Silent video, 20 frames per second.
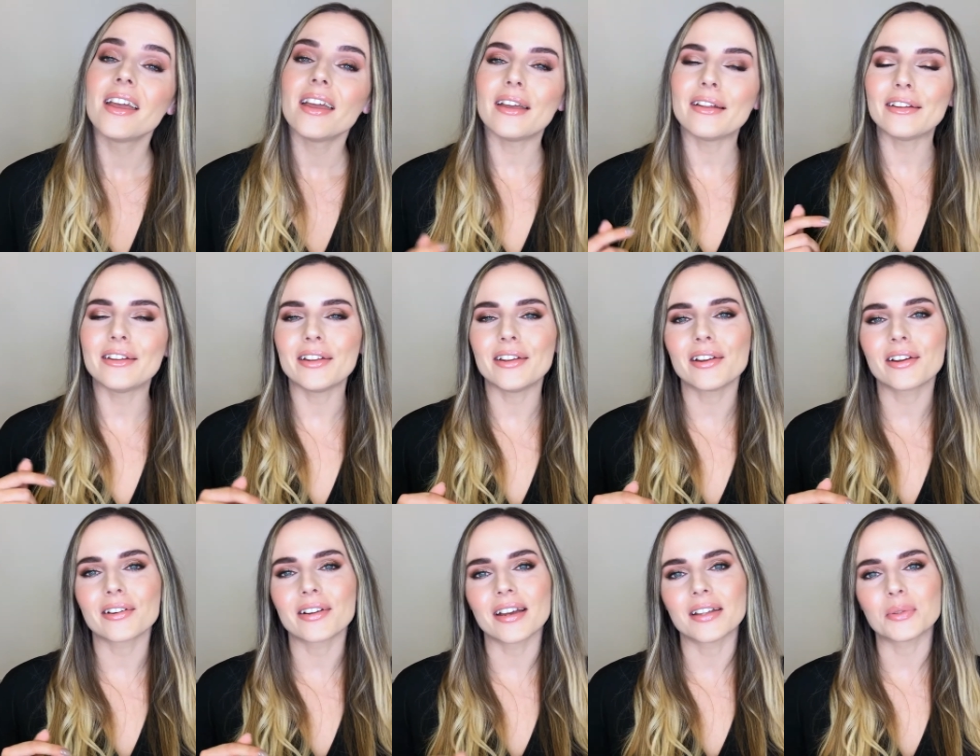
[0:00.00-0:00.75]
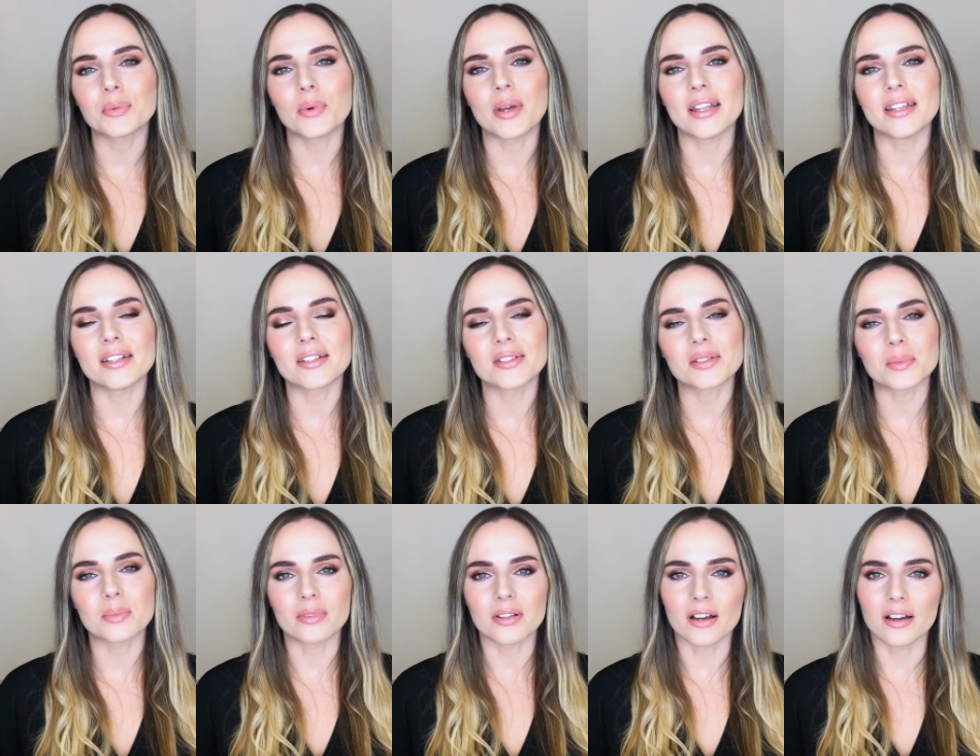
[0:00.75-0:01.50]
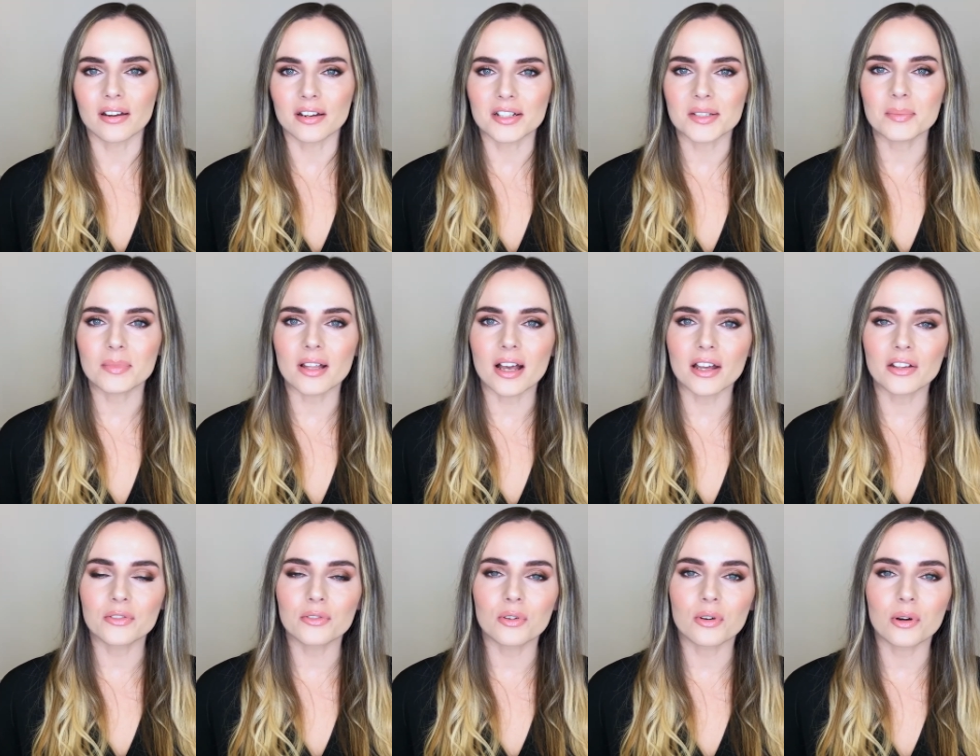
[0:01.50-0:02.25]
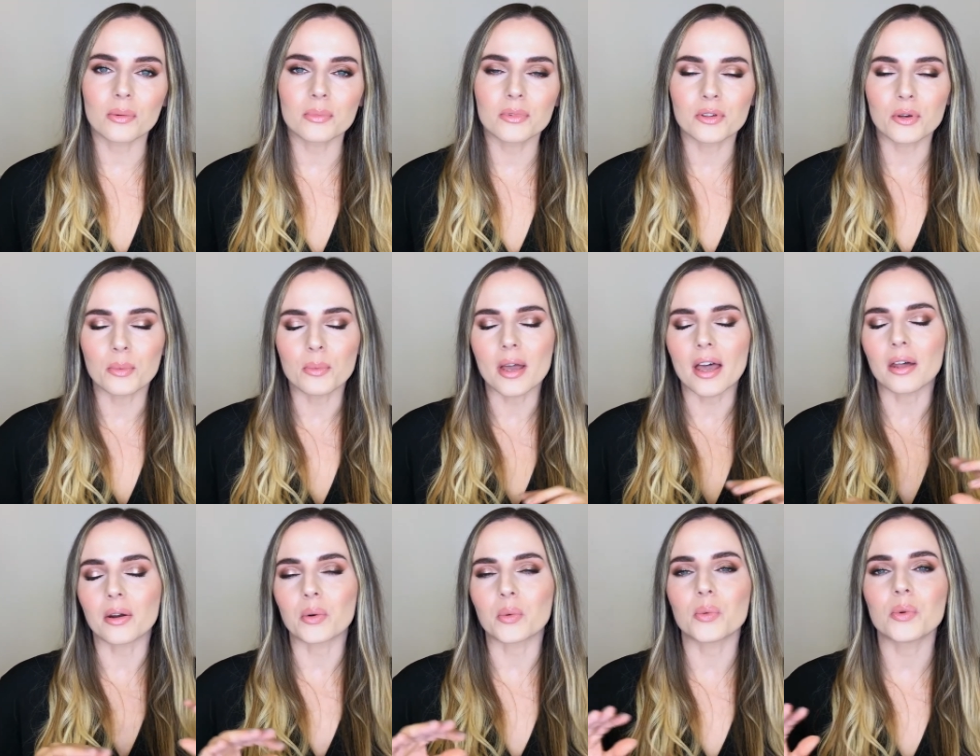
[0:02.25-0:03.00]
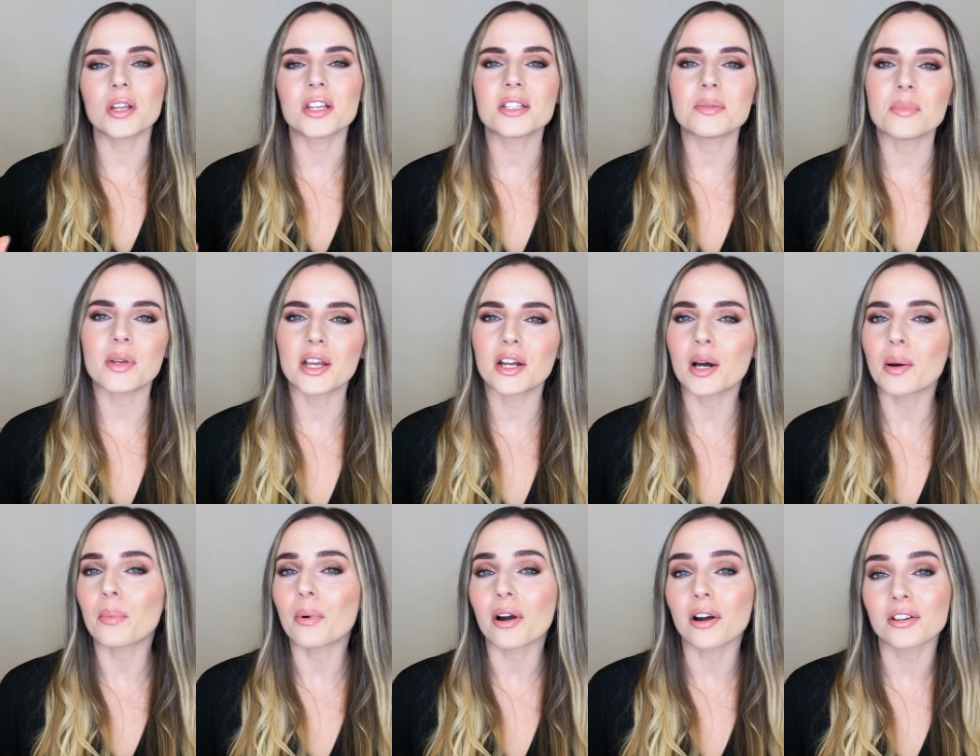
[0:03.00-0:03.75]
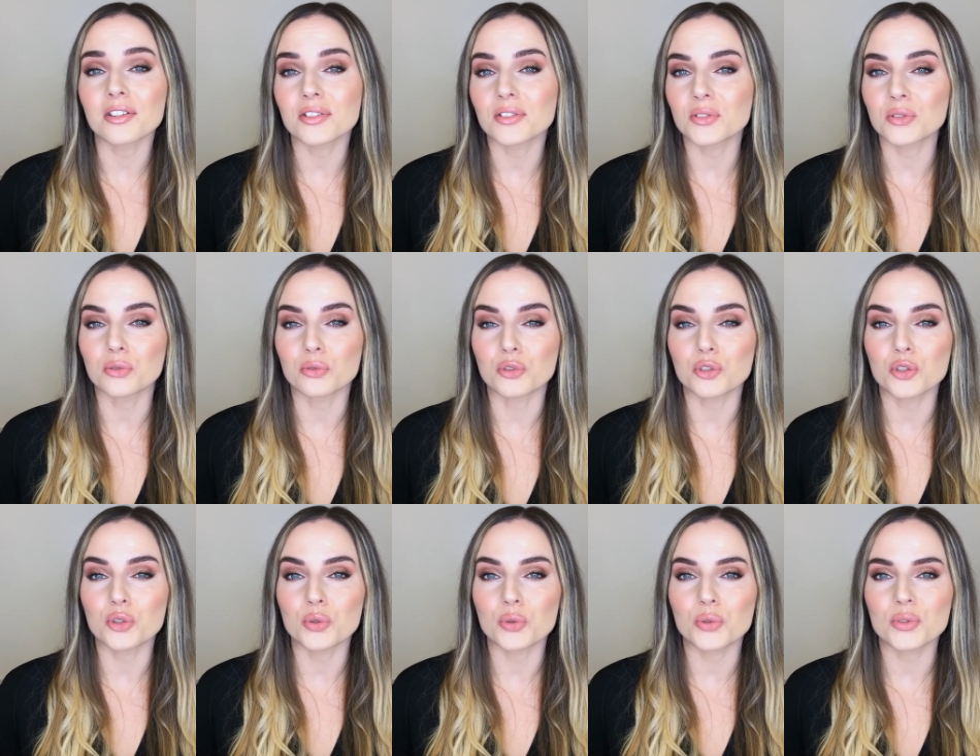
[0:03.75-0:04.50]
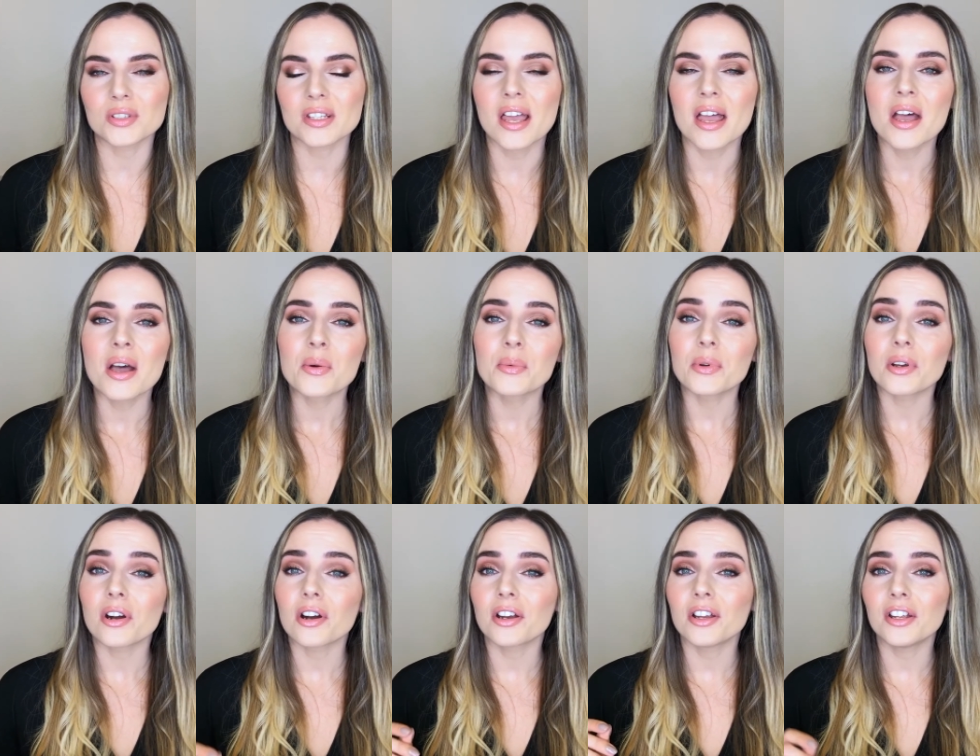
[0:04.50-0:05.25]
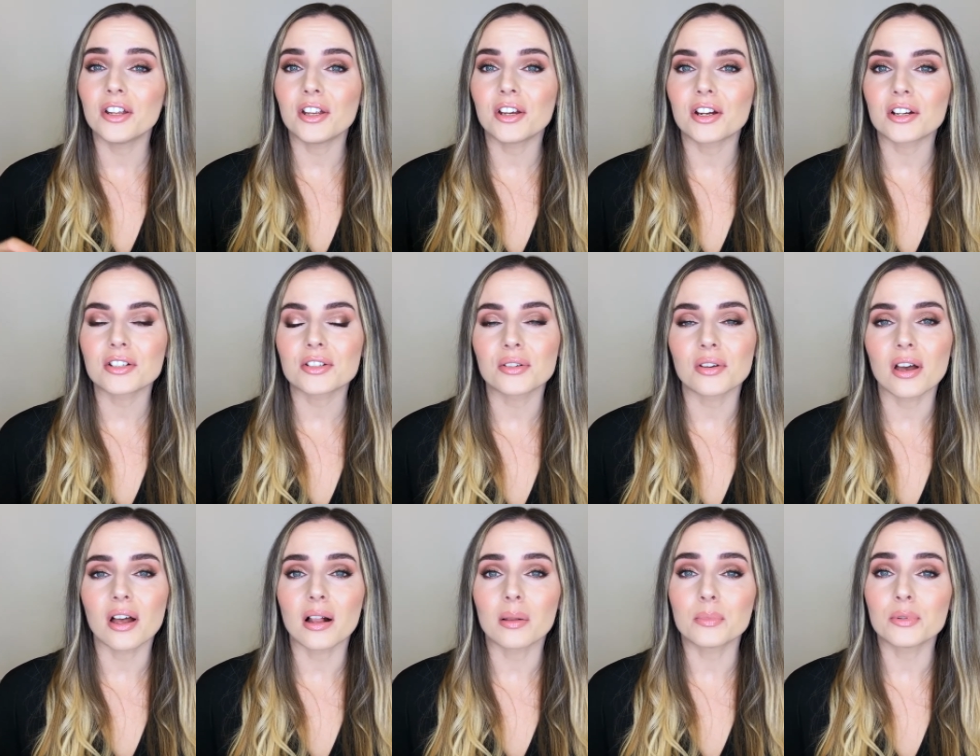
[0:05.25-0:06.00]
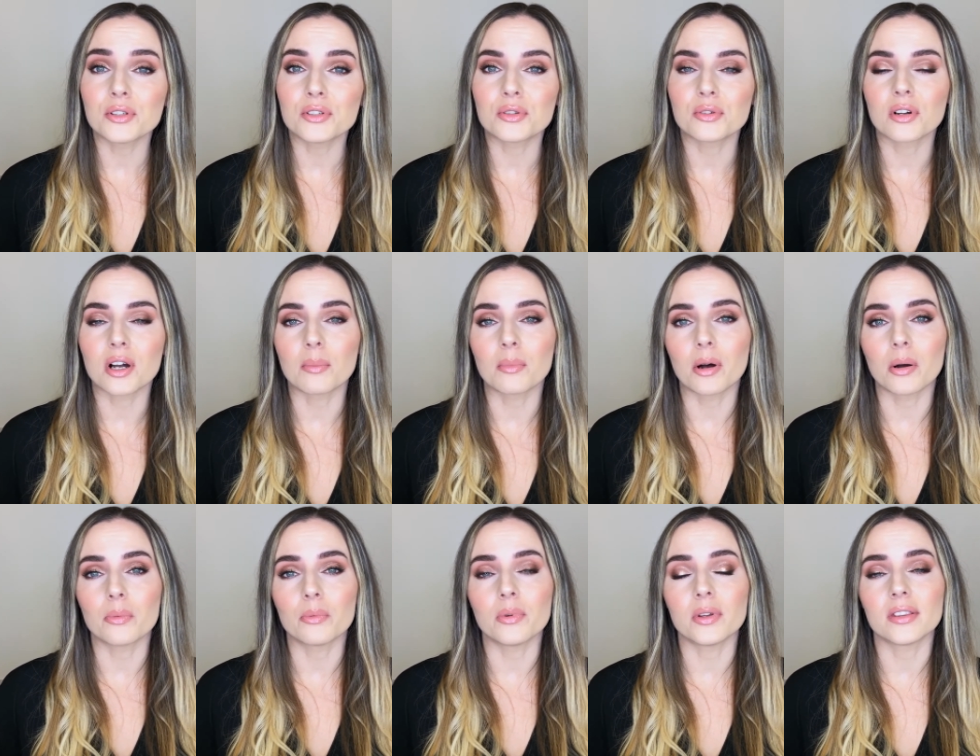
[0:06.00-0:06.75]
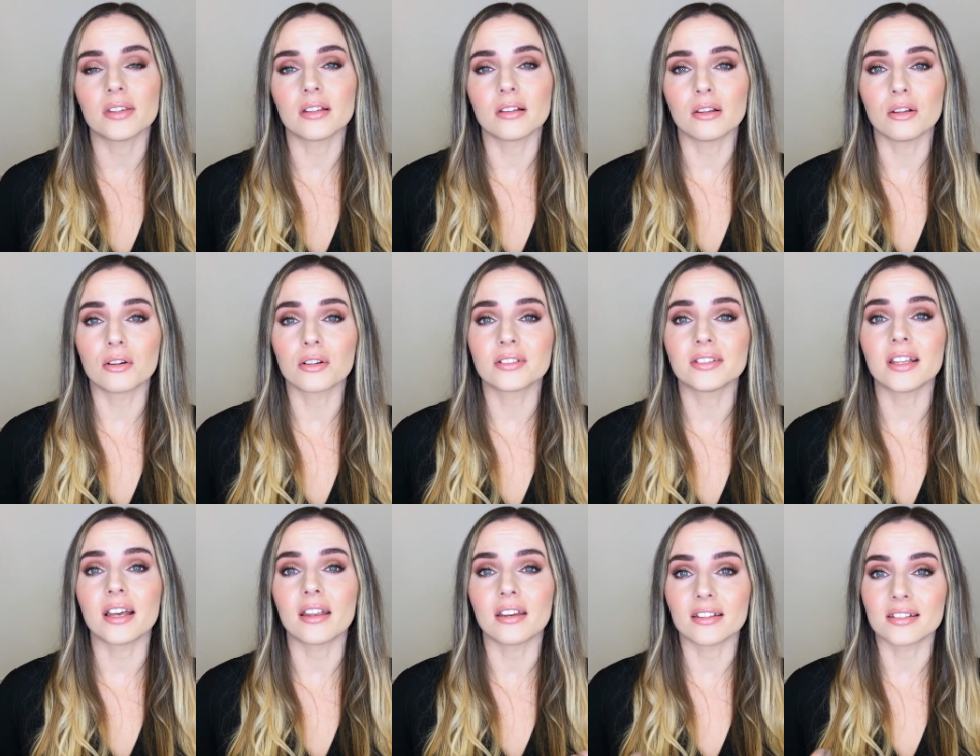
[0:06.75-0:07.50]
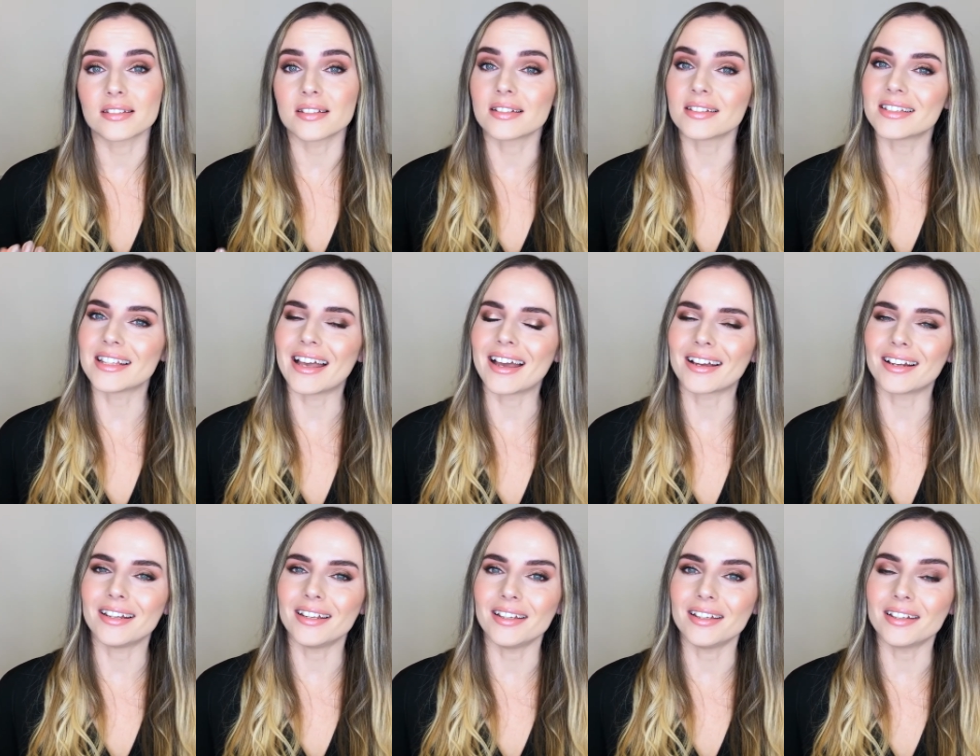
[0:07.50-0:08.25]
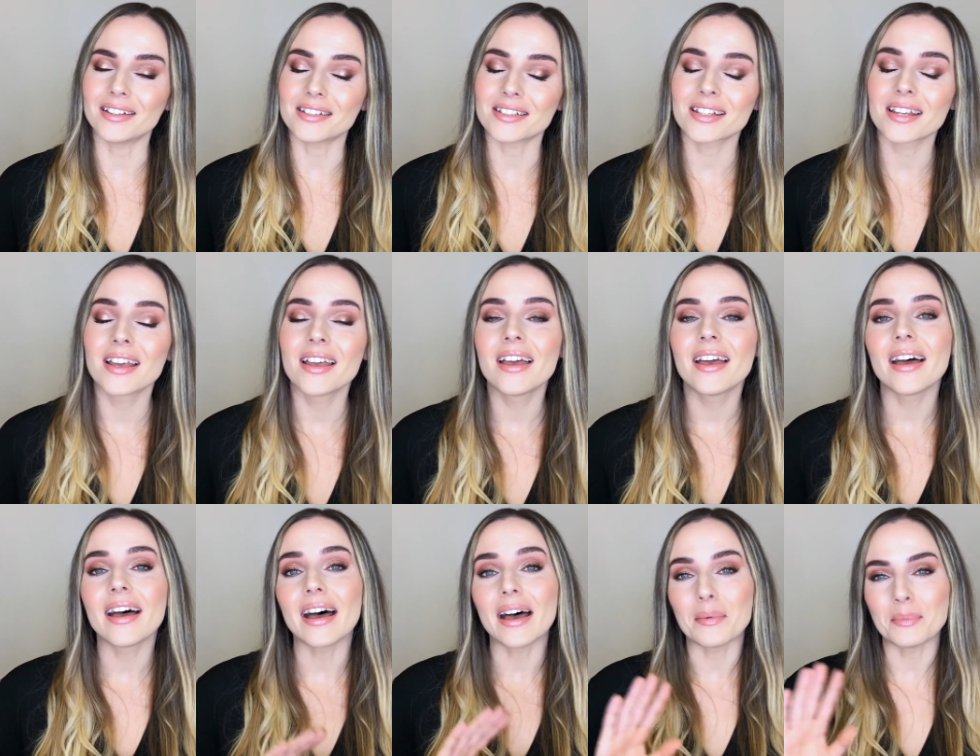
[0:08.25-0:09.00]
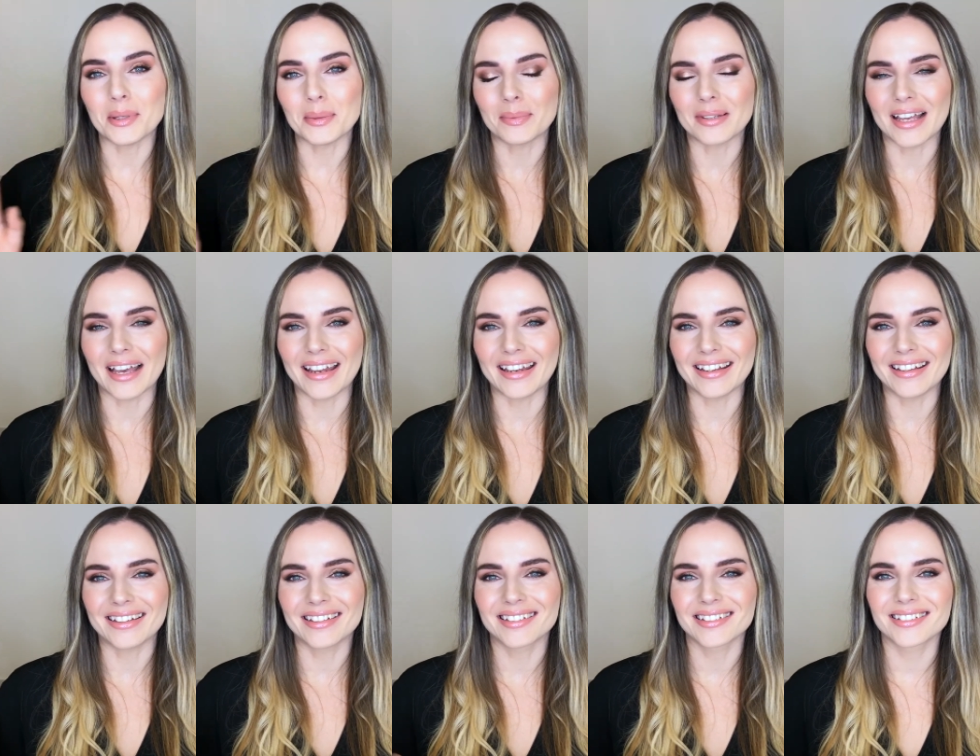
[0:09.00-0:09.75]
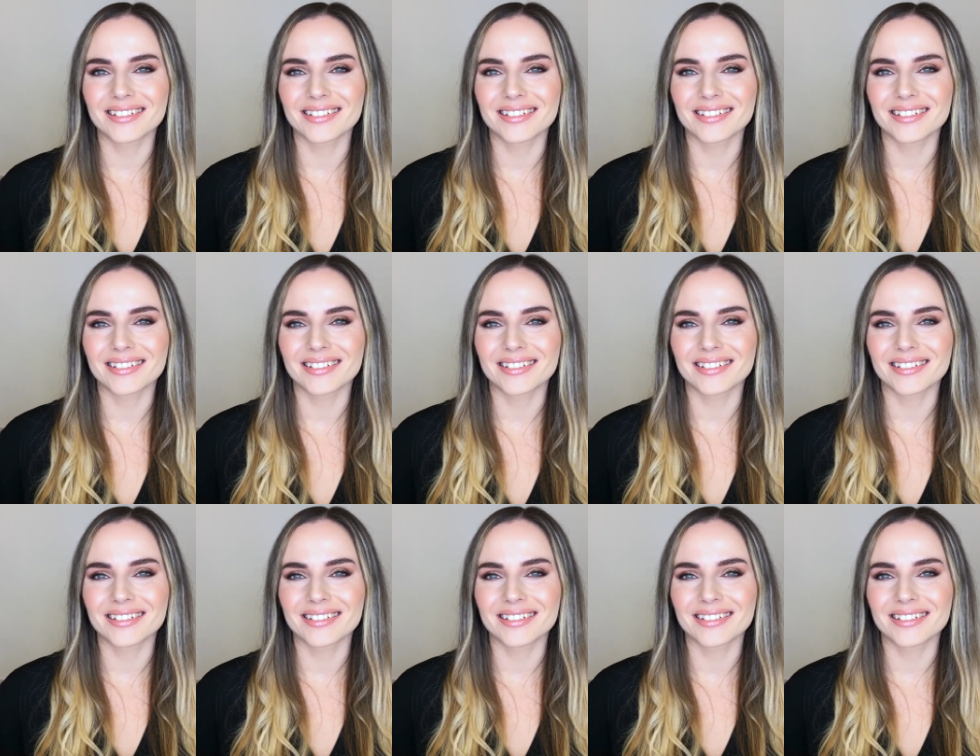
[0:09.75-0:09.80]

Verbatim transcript: And here at Wedding Suppliers Platform, no matter which makeup artist you choose, we are here to help you to come up with a look that is exactly it. Happy planning!